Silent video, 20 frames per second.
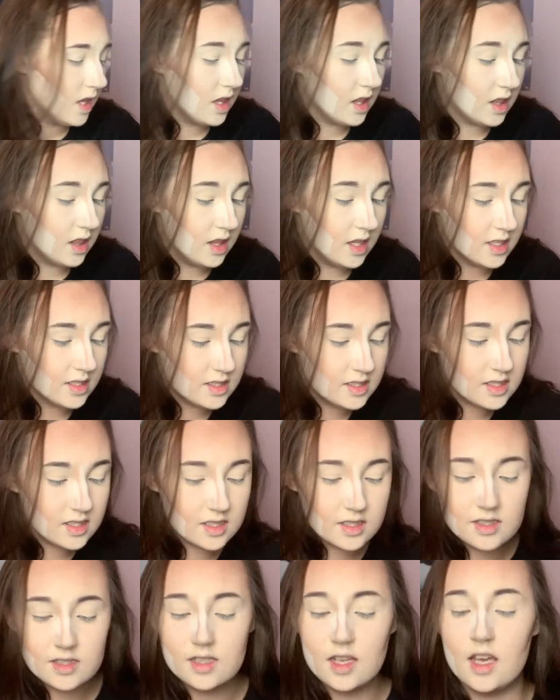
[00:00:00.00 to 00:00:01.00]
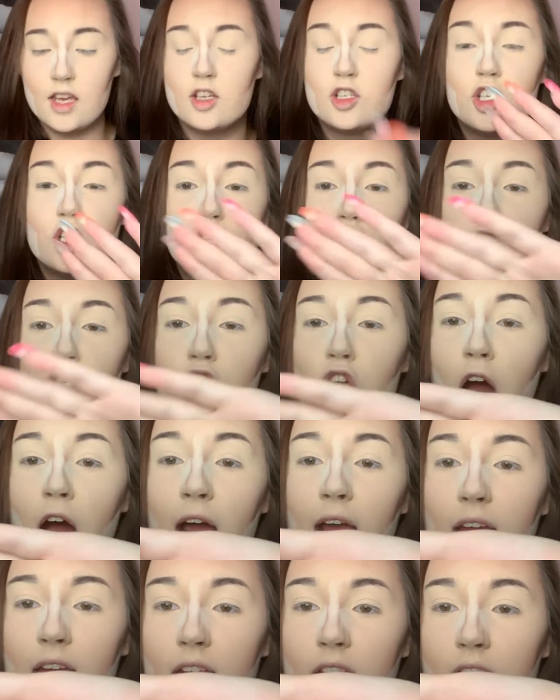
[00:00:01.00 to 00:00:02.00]
This is like
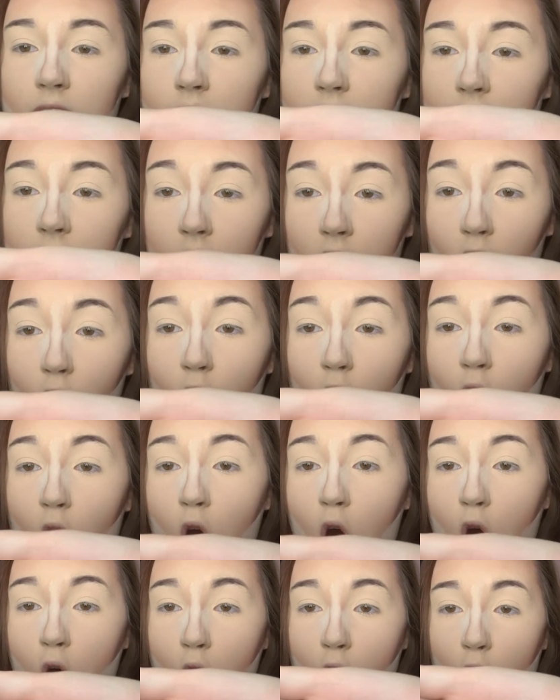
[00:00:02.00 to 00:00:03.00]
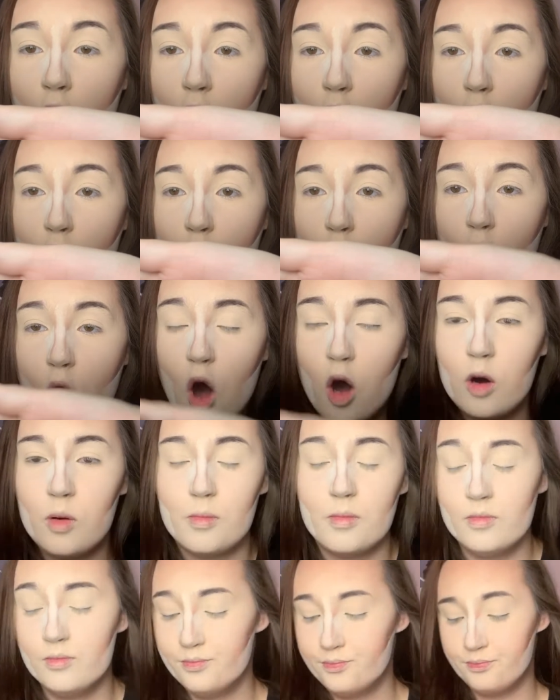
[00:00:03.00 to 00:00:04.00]
shiny.
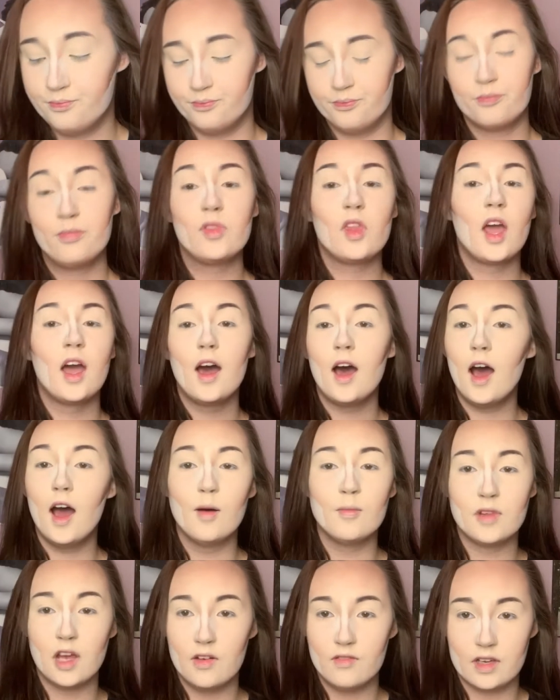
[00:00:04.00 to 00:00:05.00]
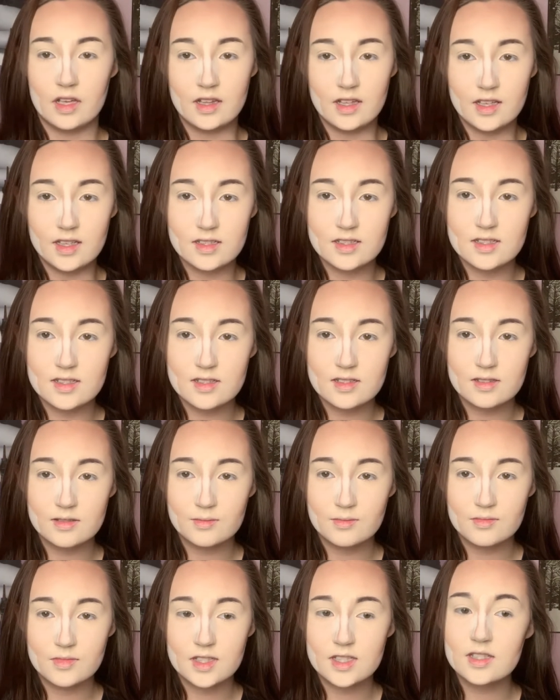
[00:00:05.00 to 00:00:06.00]
I'm loving this.
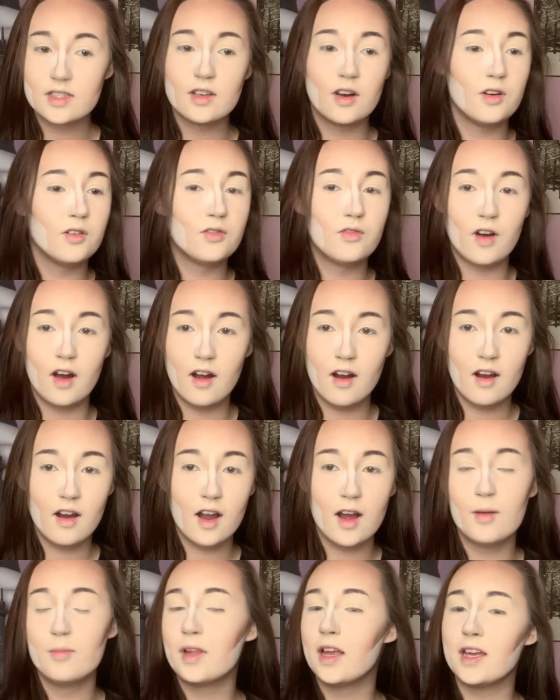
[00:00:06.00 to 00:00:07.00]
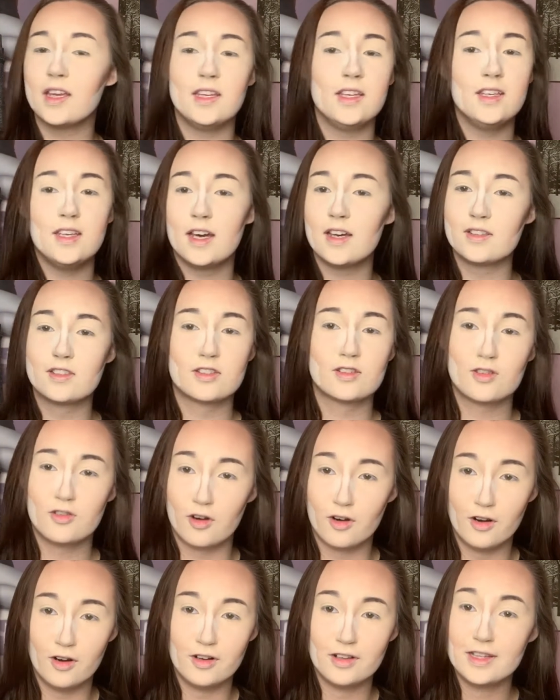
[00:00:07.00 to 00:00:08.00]
So far, I'm like, yes,
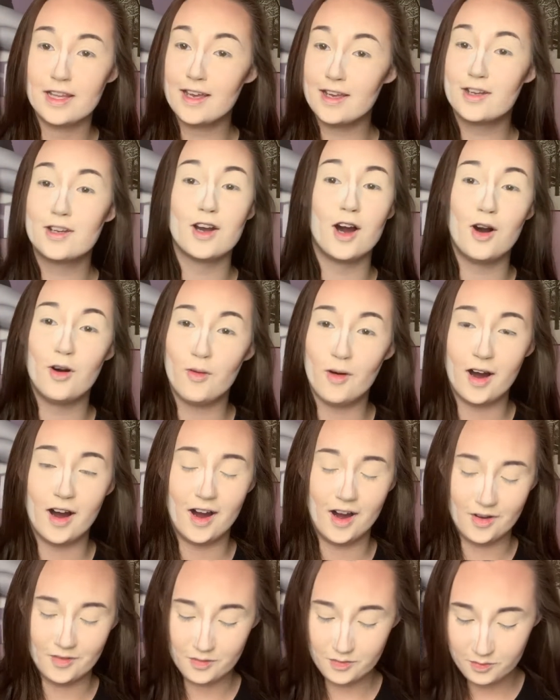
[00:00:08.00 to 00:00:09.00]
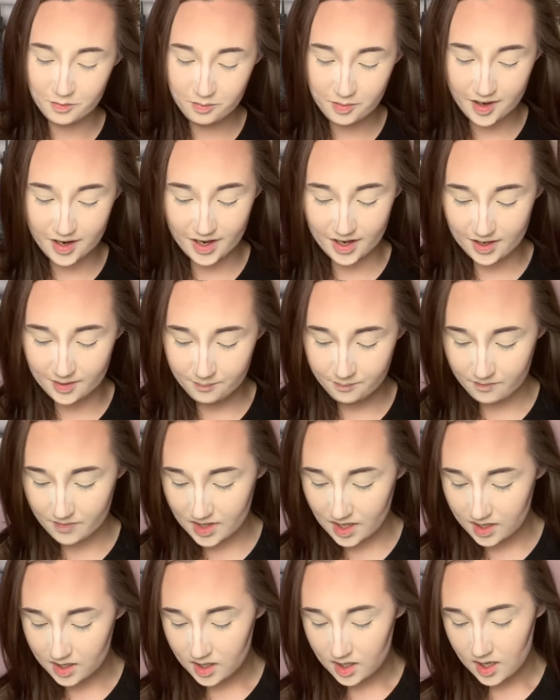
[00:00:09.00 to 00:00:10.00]
girl, like go off. But
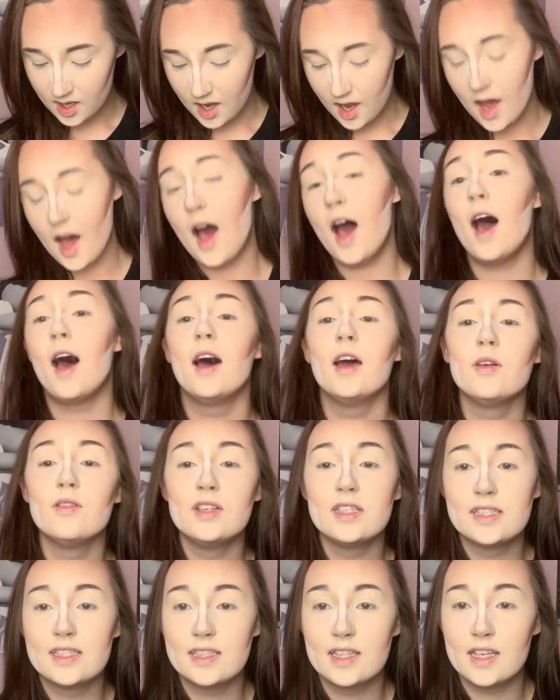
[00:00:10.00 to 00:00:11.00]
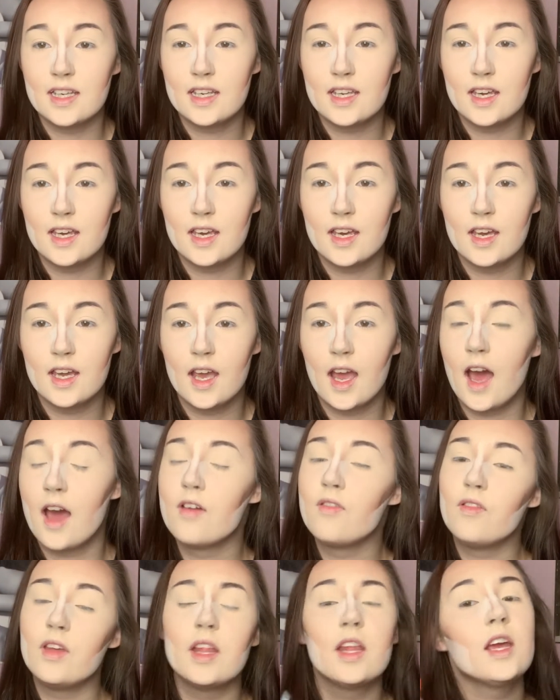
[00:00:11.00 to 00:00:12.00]
I was thinking, I
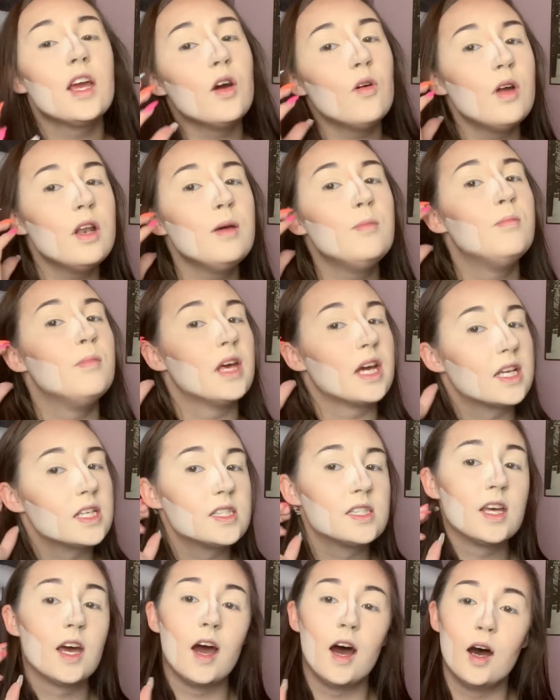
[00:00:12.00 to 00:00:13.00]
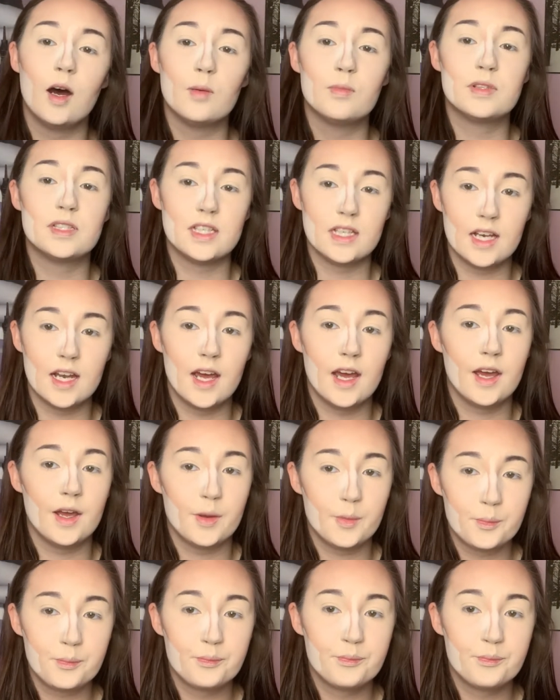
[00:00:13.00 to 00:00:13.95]
feel like I want to mix it up today.